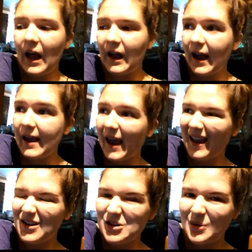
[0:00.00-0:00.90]
and I
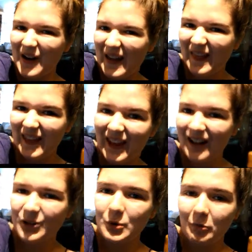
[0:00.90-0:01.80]
can't do anything
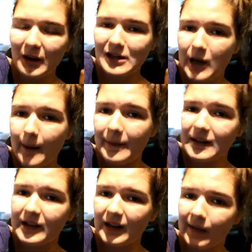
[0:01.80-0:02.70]
else with my top
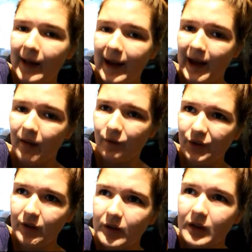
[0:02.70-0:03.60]
until I have
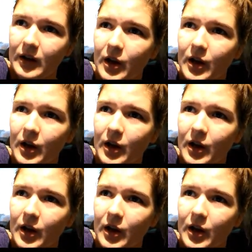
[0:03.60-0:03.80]
the,